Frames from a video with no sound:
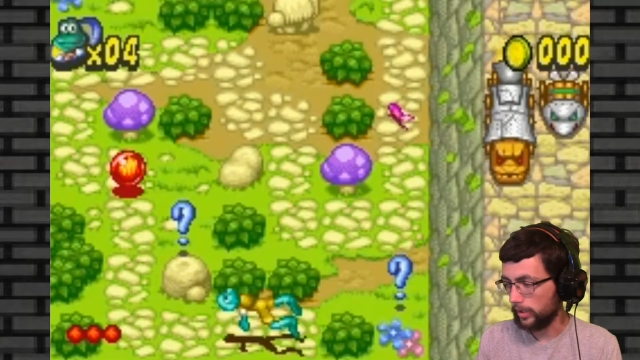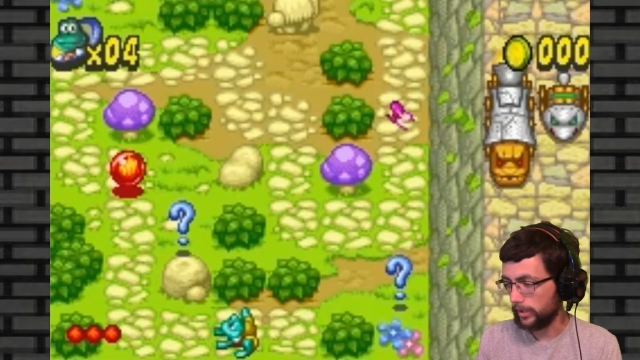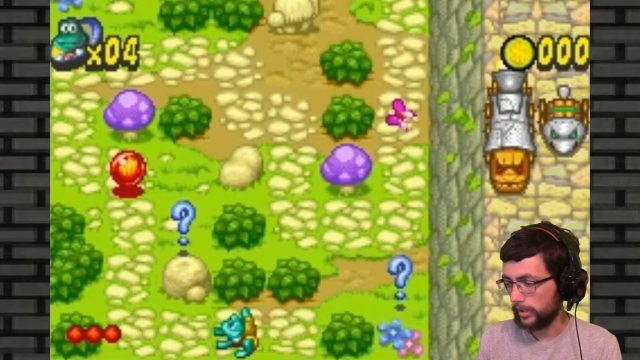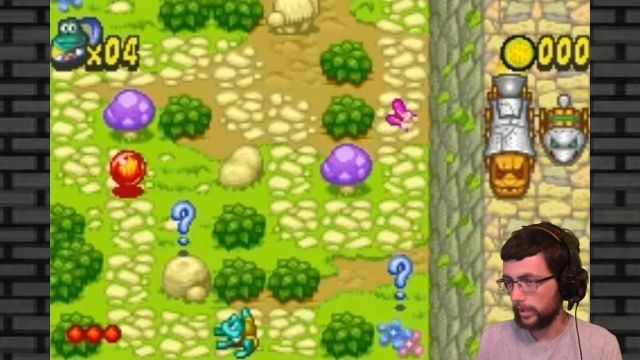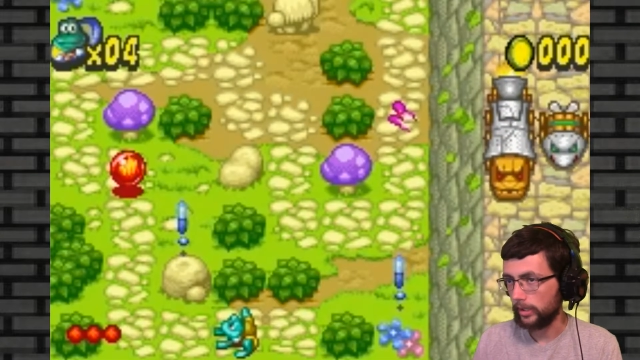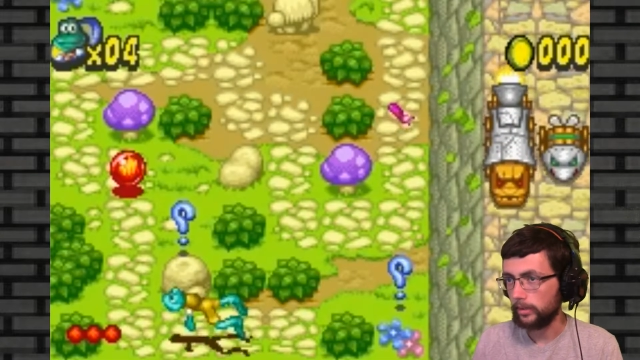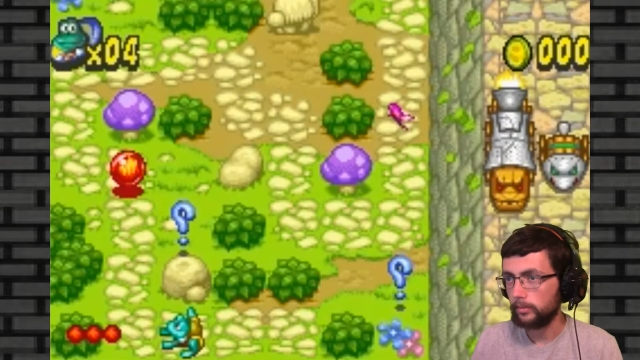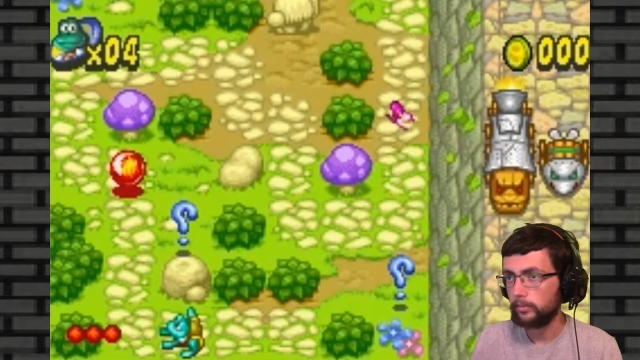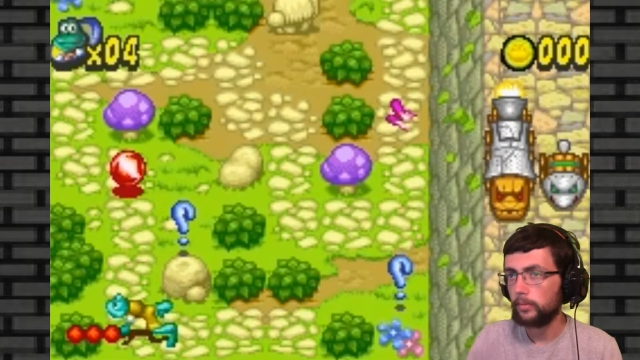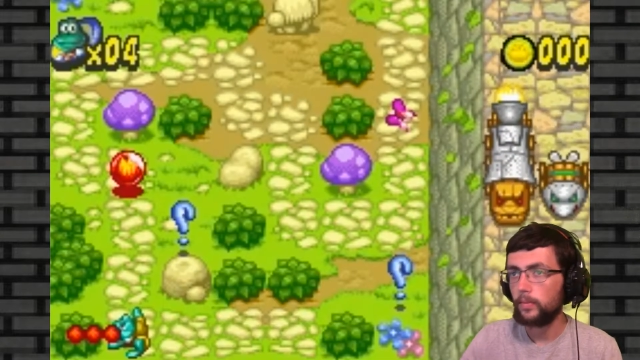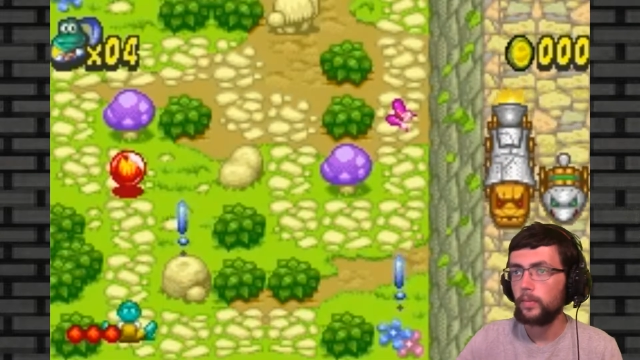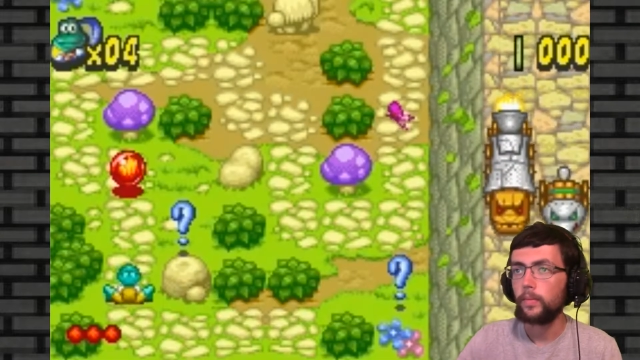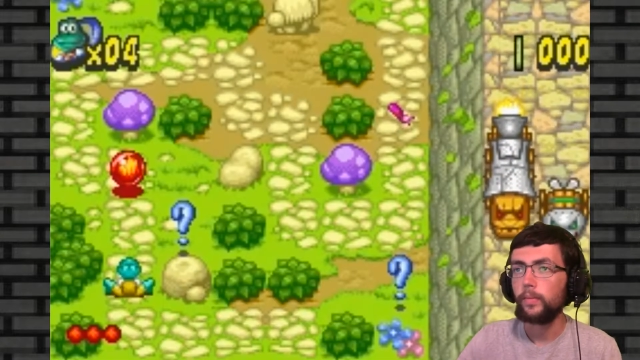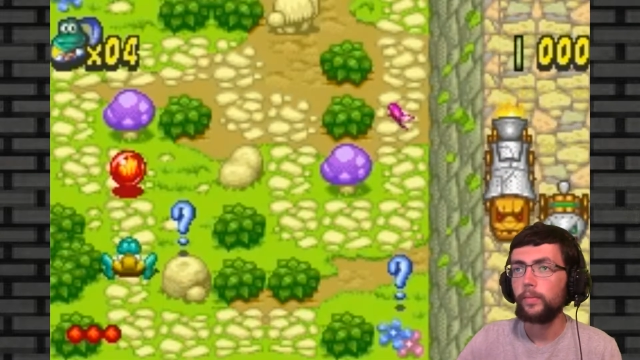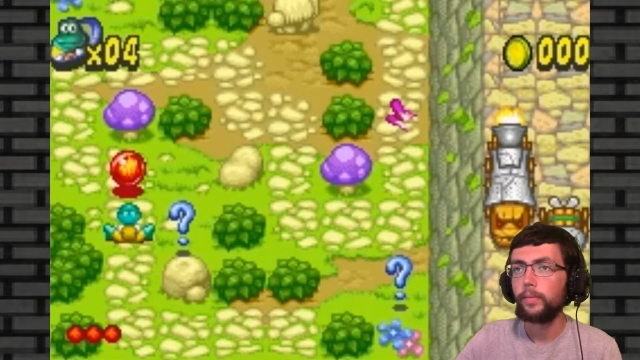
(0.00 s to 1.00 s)
second.
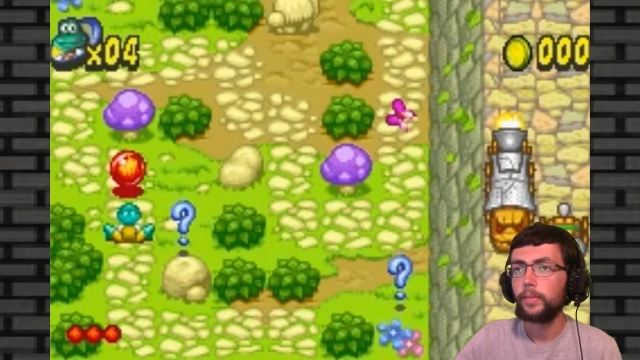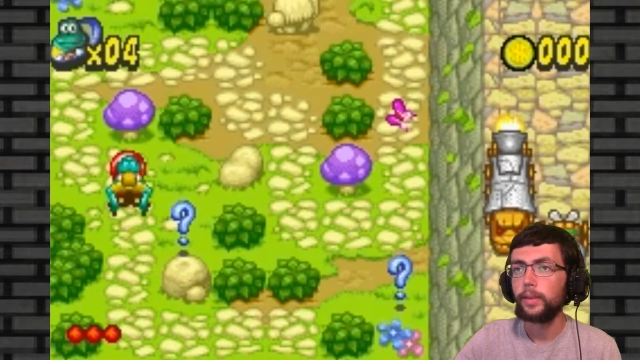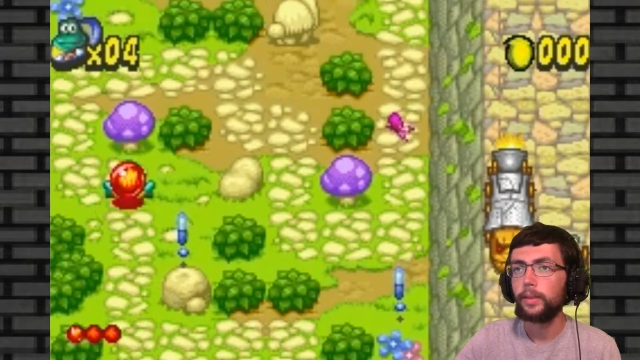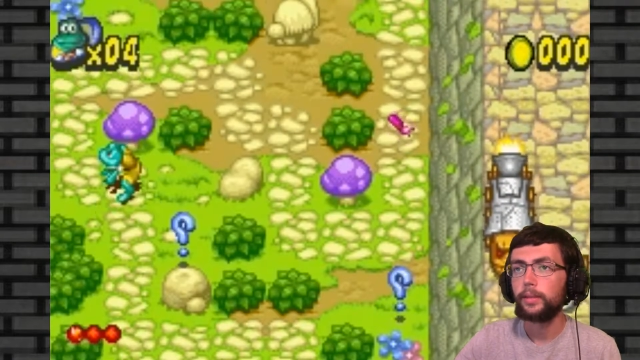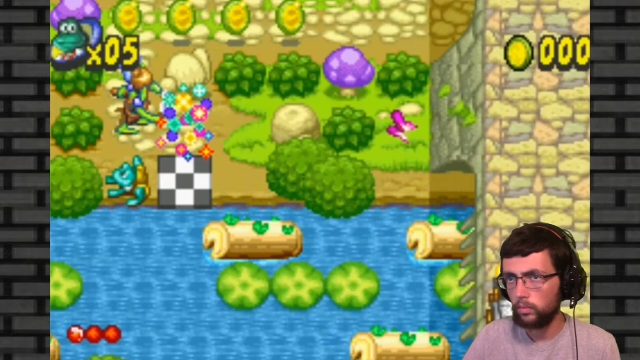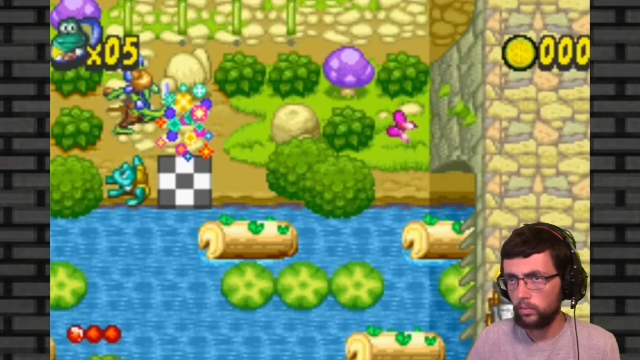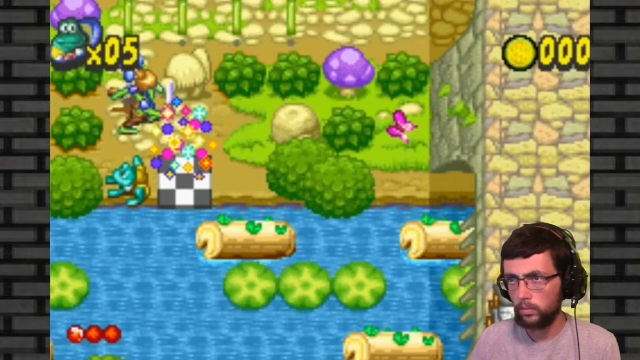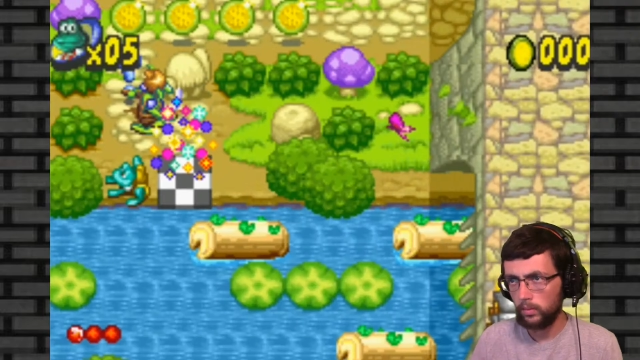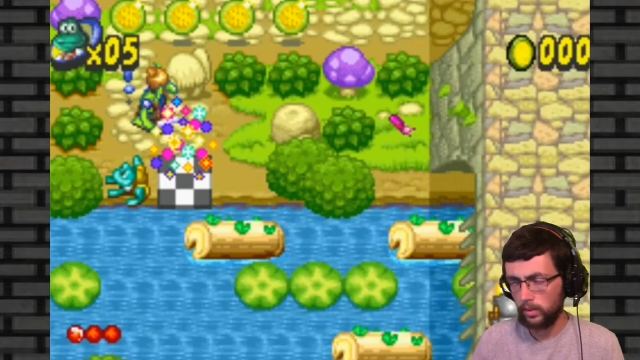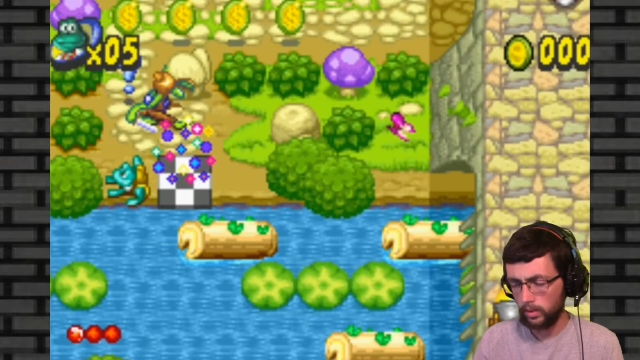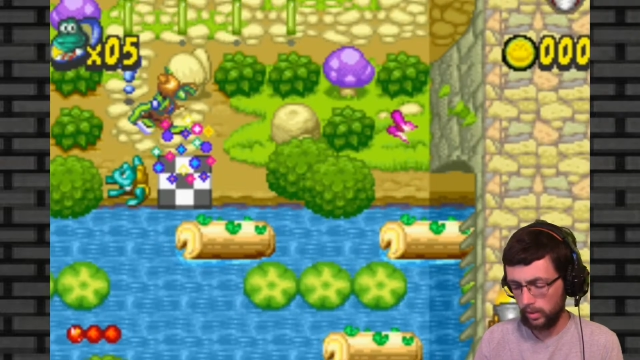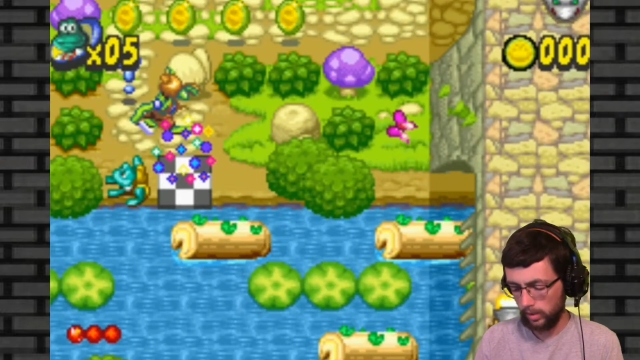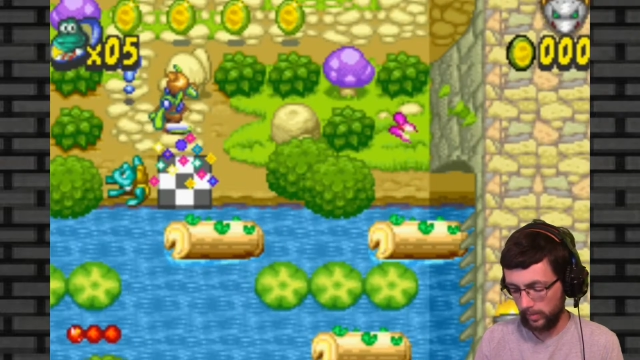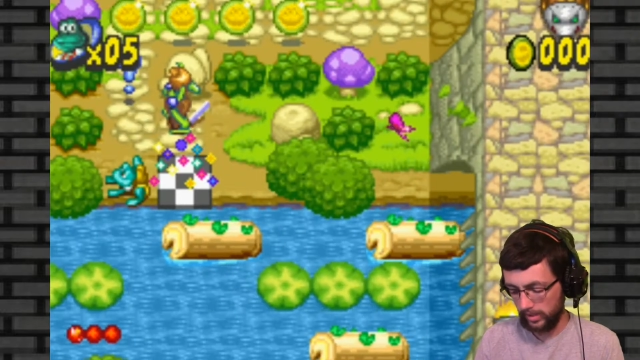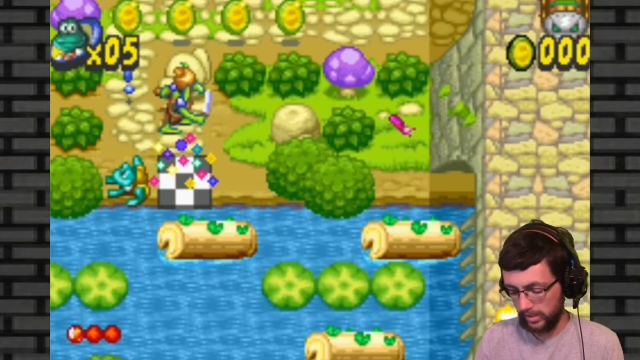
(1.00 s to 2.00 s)

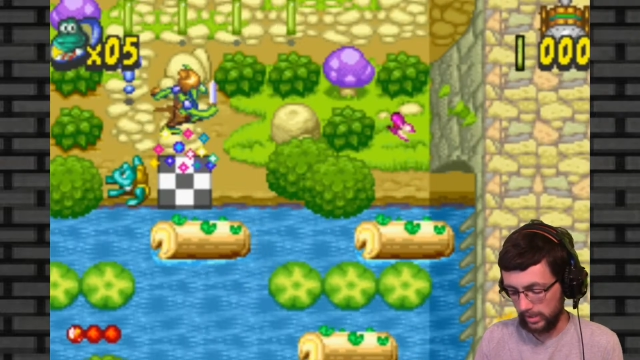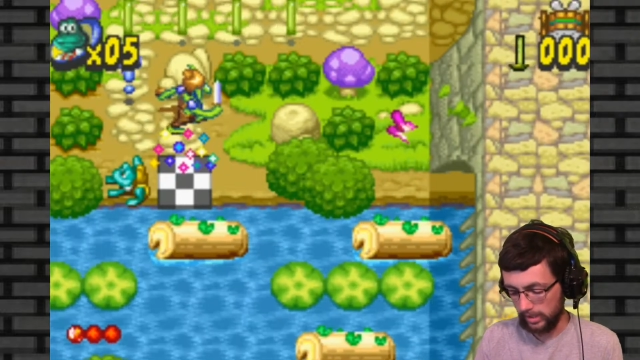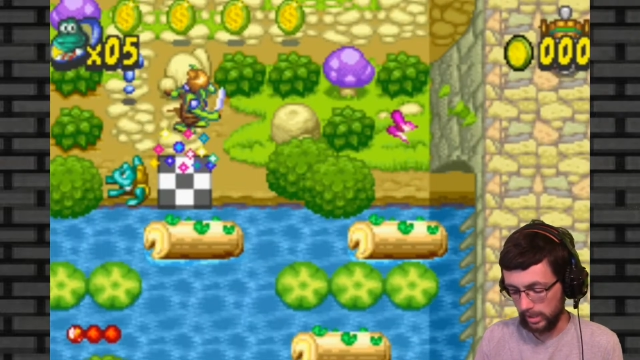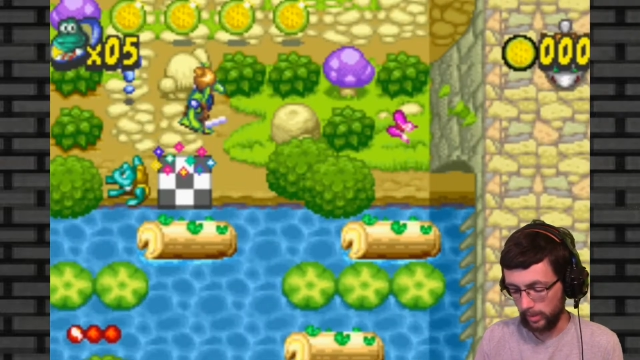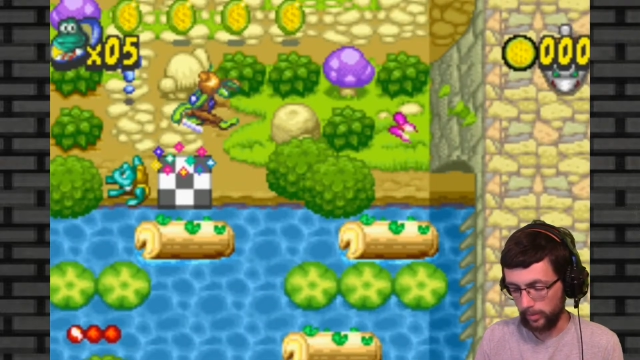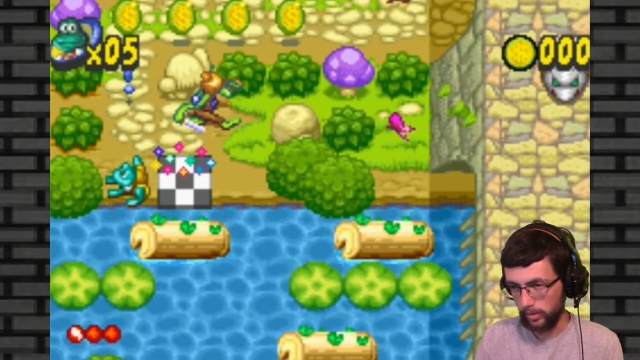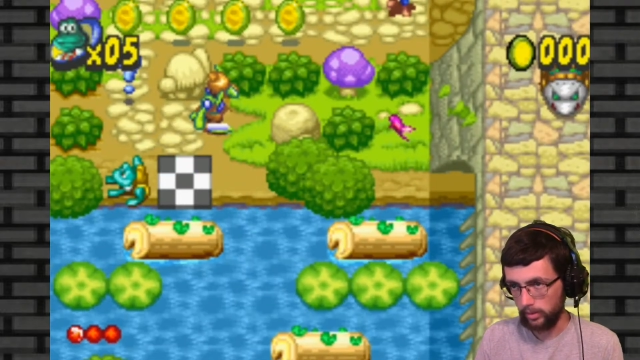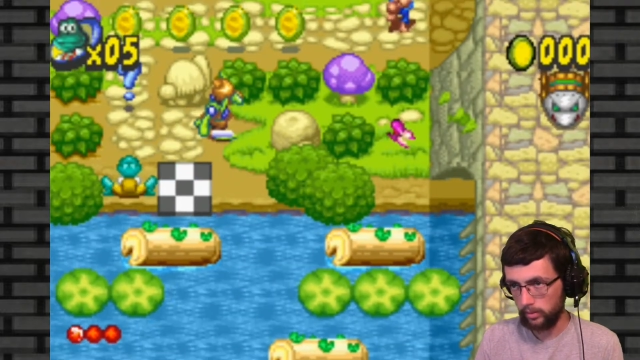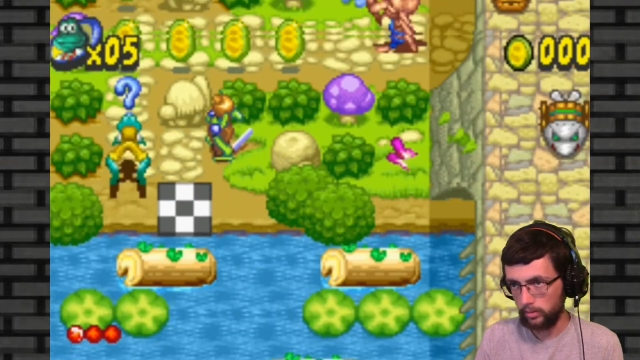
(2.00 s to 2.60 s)
Let me see something.